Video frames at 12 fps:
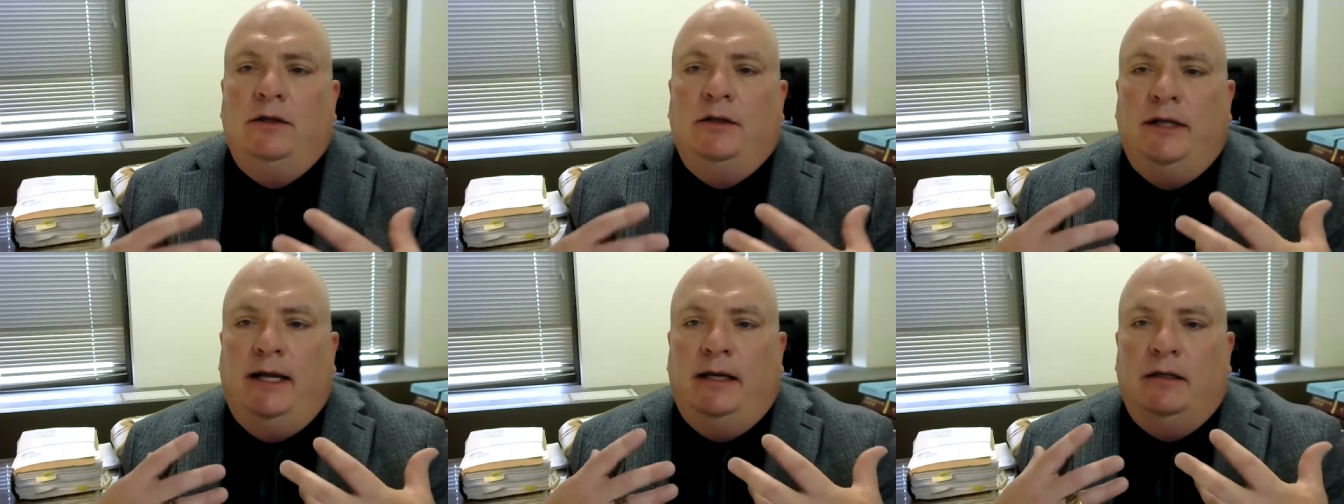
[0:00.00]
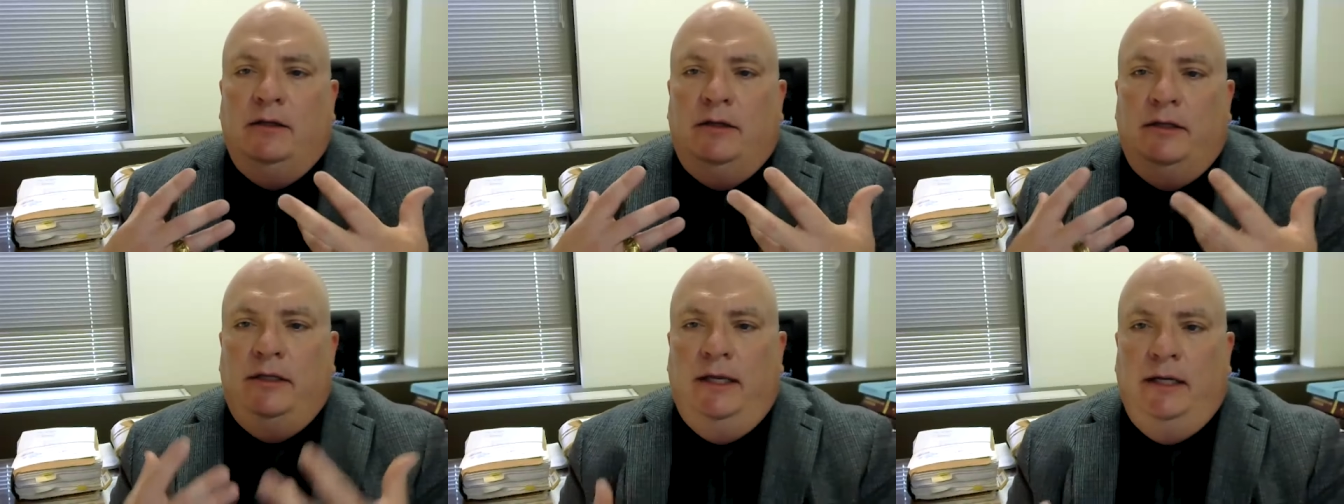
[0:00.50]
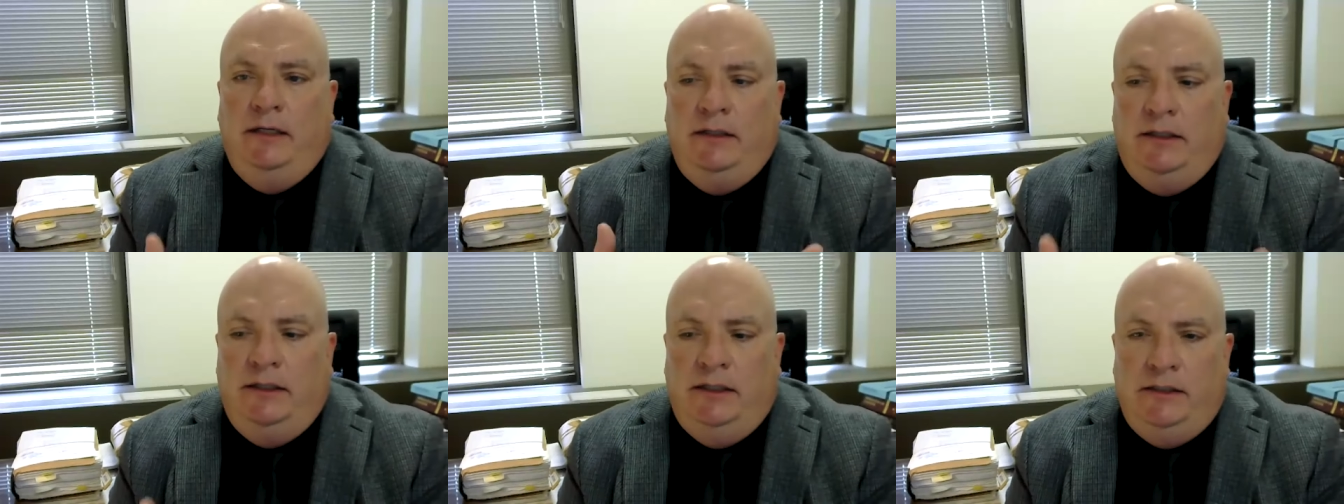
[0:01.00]
that they,
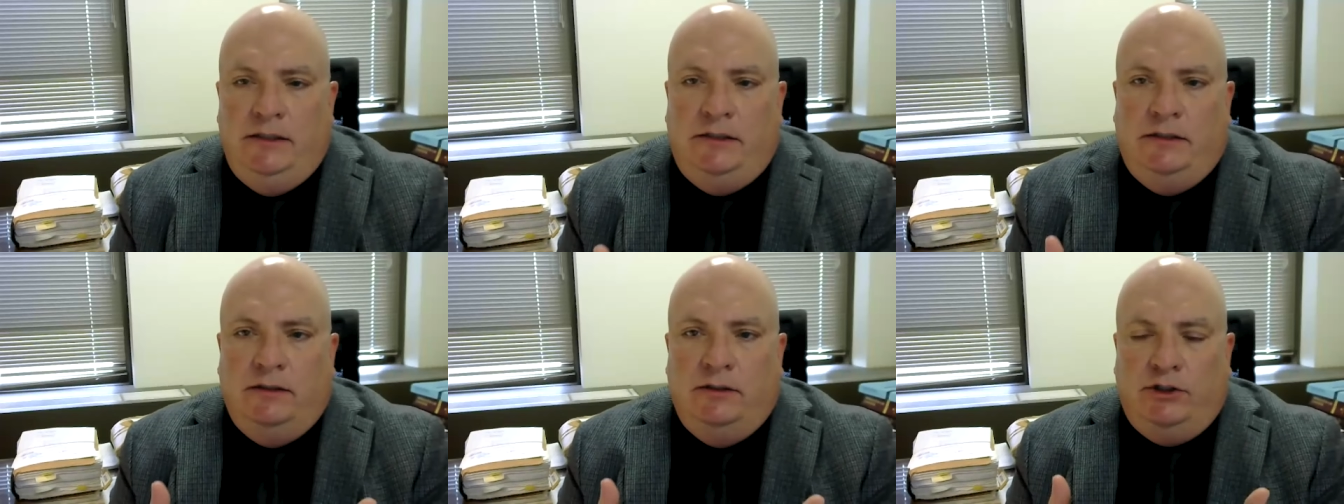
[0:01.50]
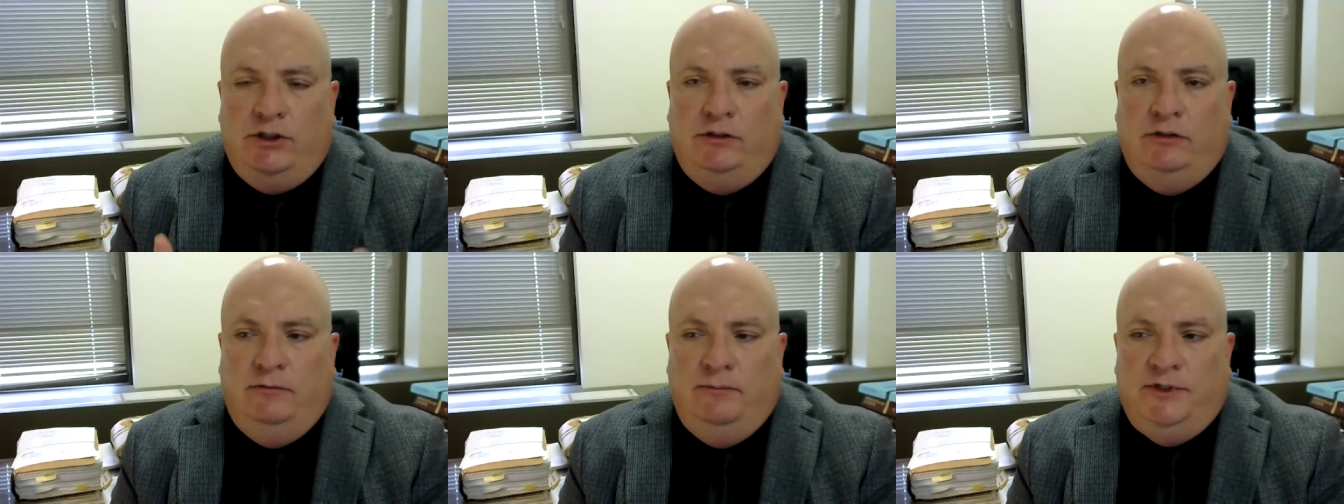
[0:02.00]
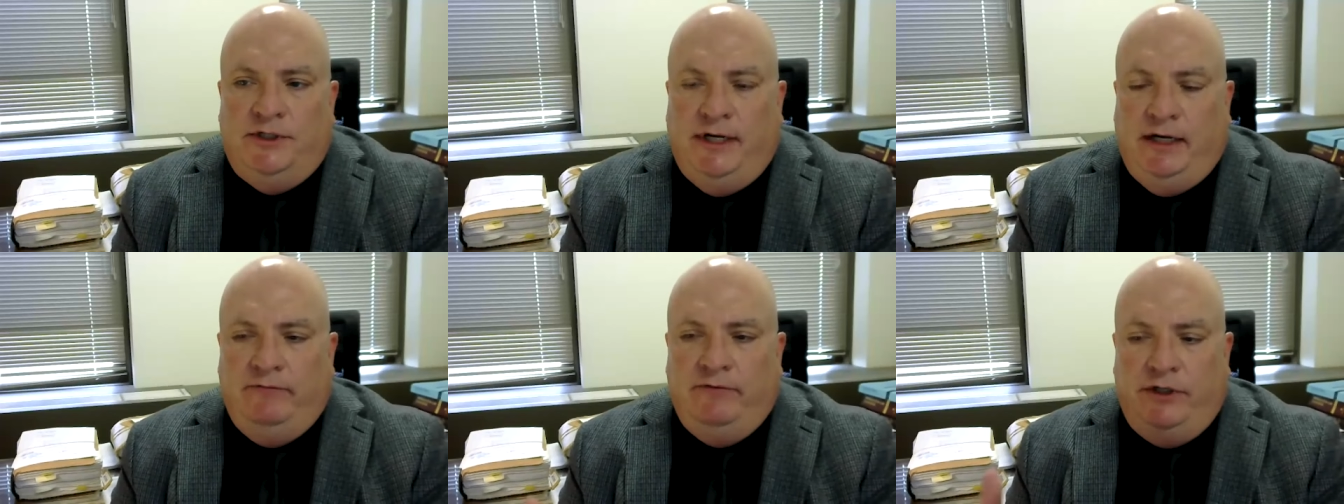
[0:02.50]
these terms
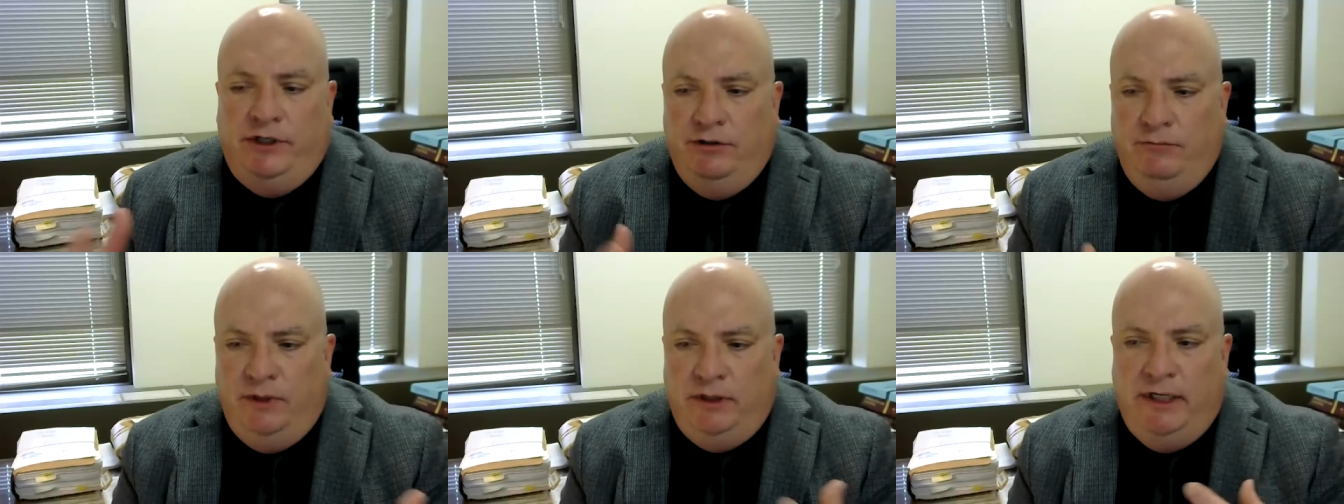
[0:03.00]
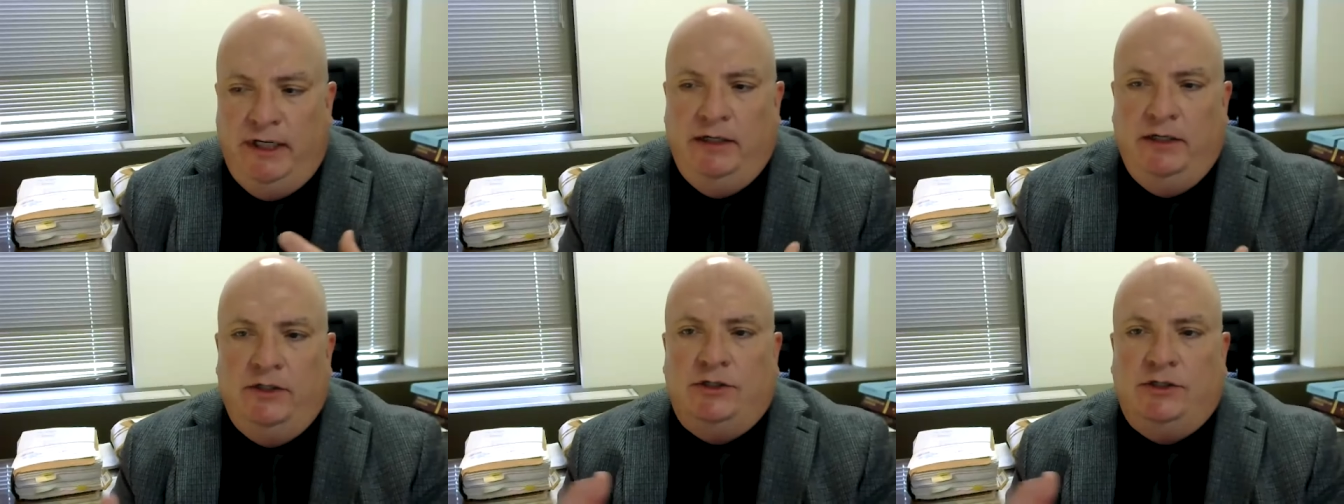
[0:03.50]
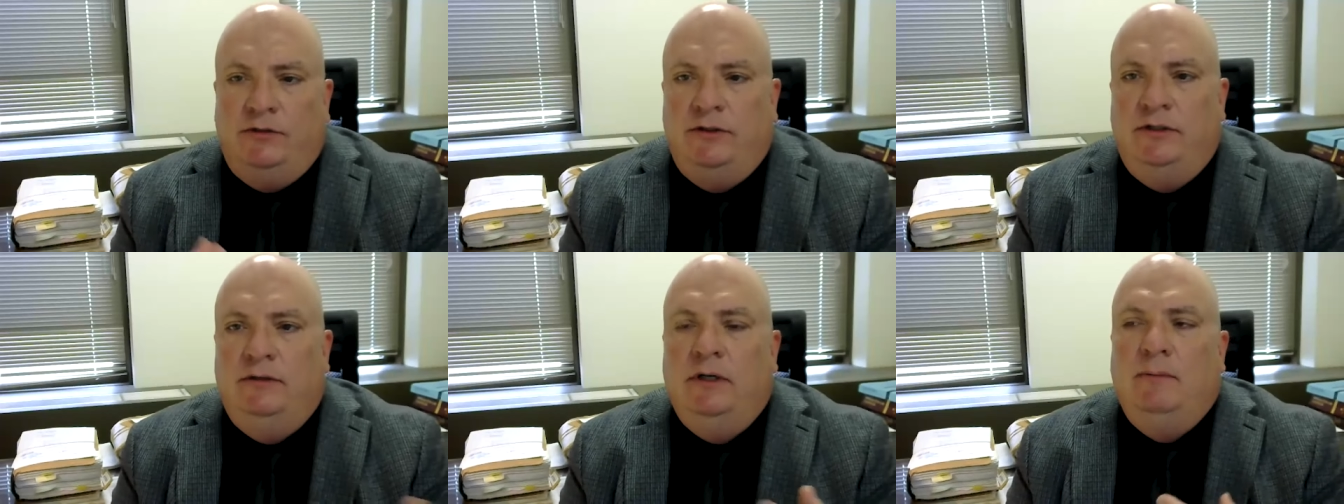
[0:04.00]
have accumulated
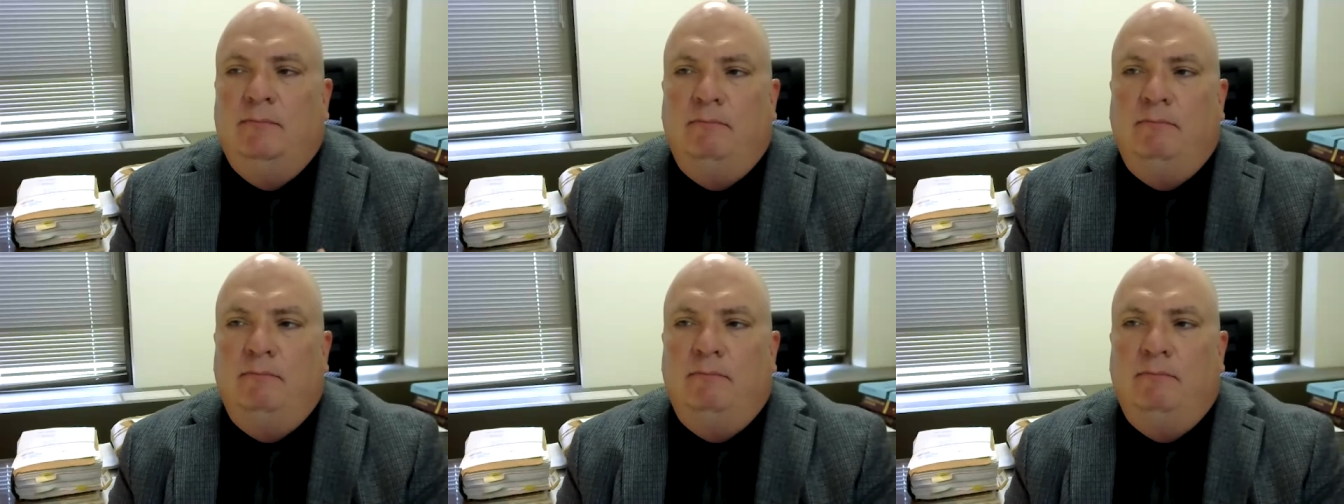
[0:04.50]
certain